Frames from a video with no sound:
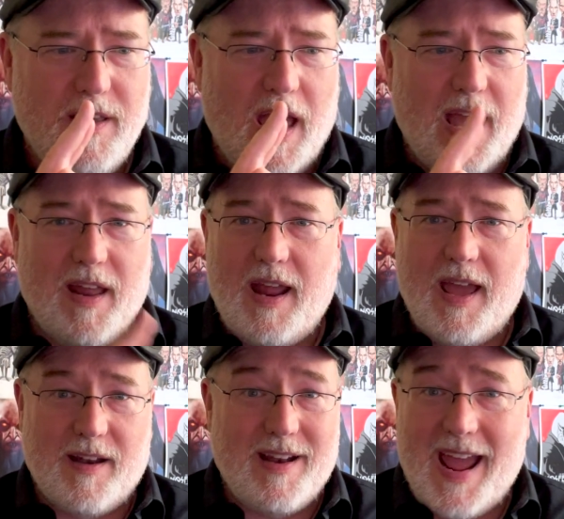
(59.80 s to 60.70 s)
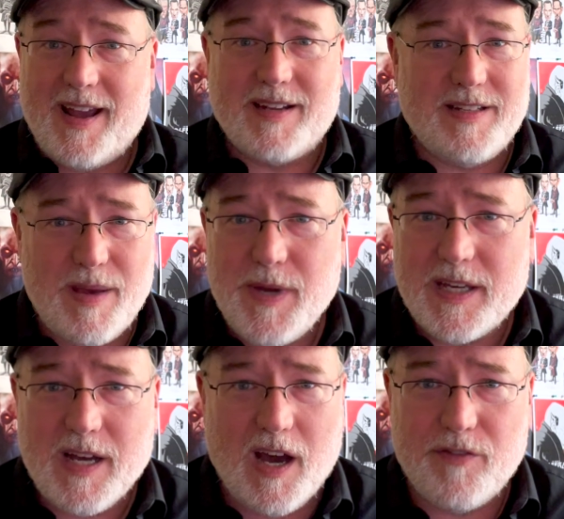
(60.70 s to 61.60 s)
and, and an academic
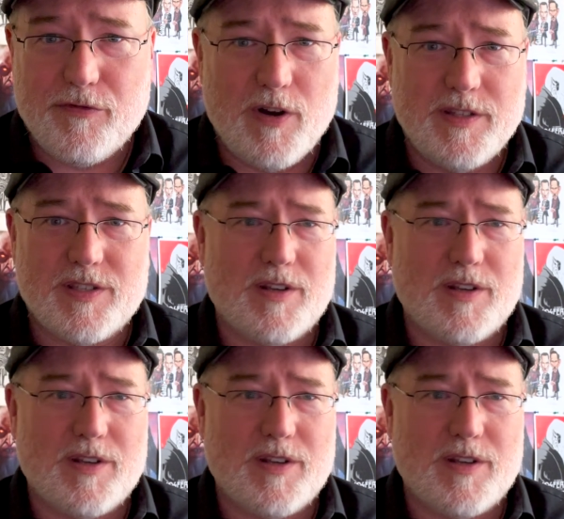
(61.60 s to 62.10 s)
conference.